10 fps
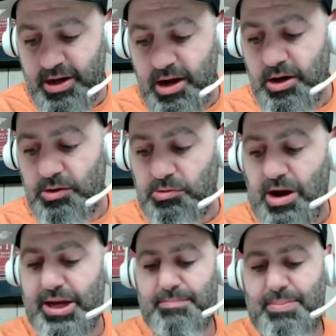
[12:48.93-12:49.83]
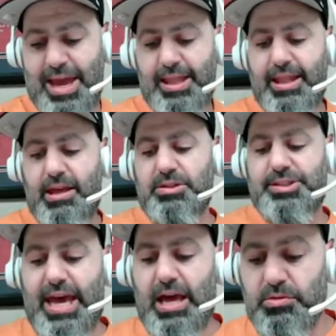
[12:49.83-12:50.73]
Ryan Paling was
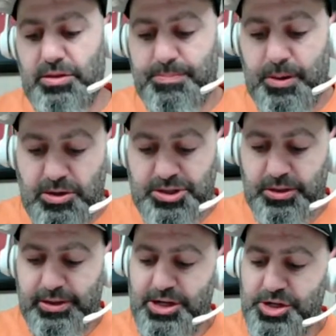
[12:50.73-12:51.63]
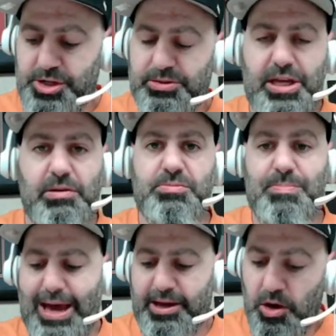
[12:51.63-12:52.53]
out with personal issues. He was
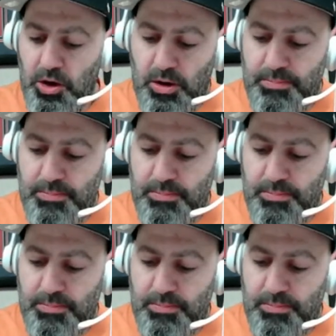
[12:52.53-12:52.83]
back home.